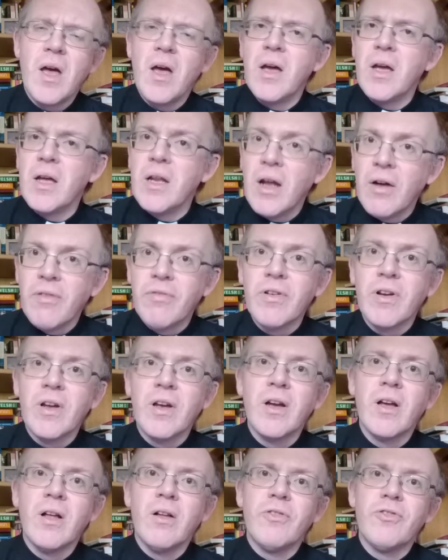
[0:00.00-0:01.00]
In
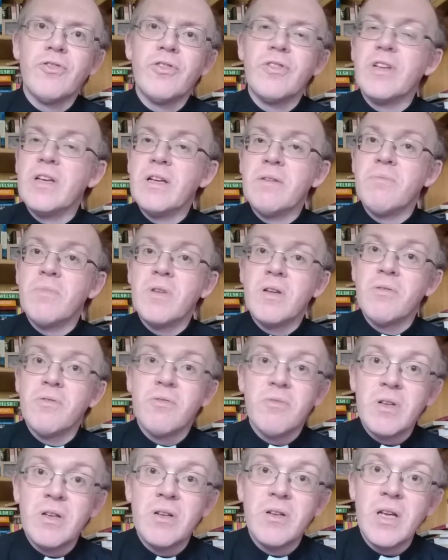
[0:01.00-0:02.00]
African cultures,
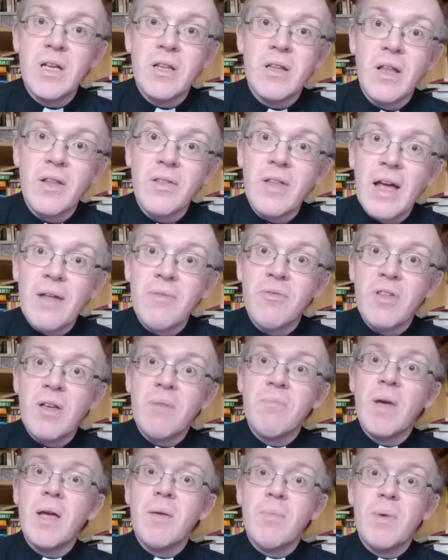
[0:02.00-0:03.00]
indeed,
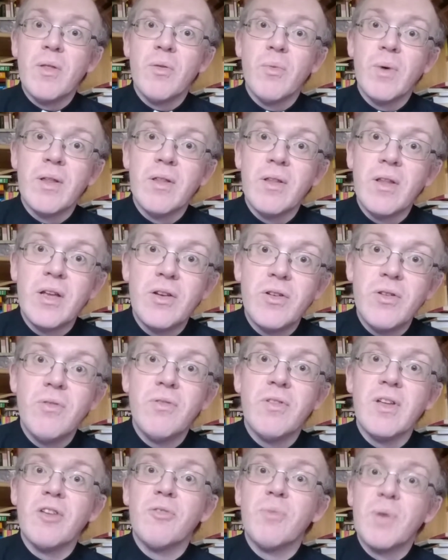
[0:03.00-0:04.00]
that may be the way that they do
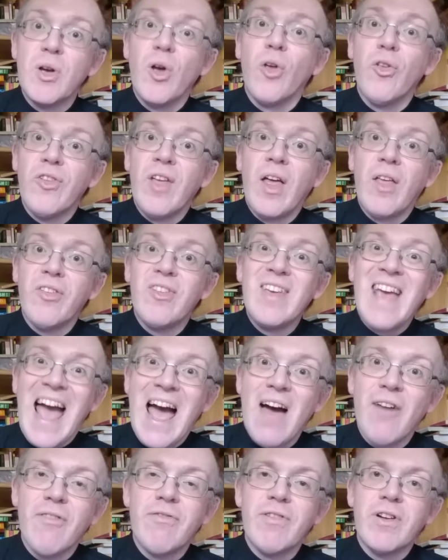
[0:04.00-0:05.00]
things, because that's the
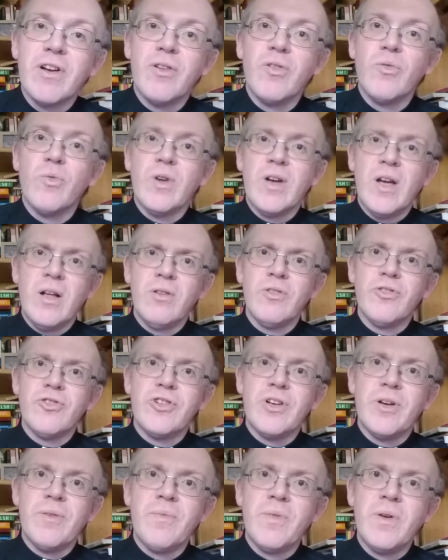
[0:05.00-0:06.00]
African
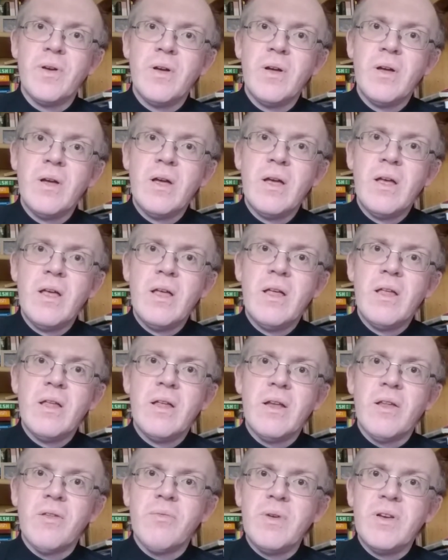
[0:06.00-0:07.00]
culture.
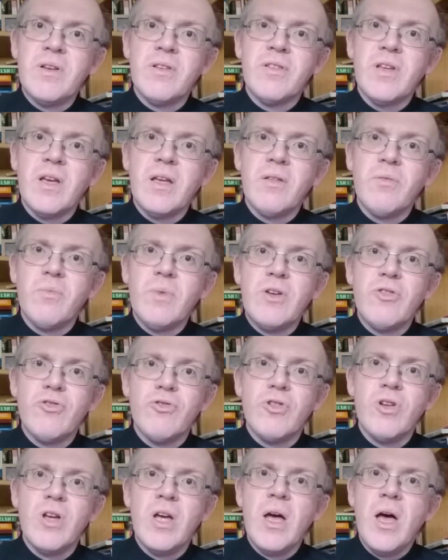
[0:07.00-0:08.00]
It doesn't mean to say that we
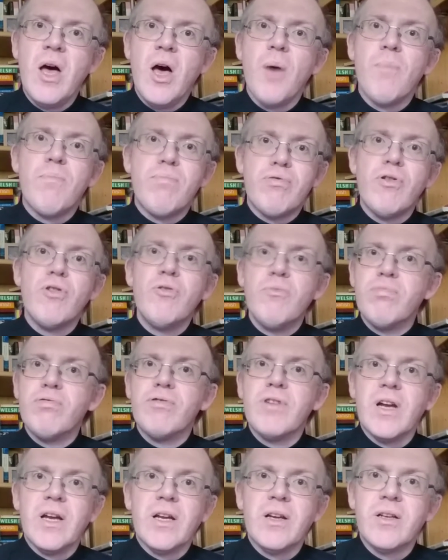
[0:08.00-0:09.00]
should
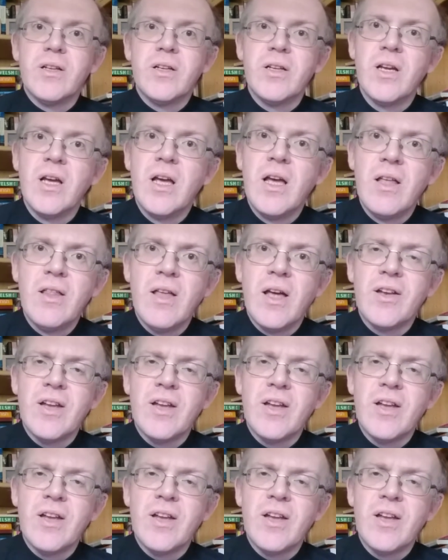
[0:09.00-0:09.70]
appropriate that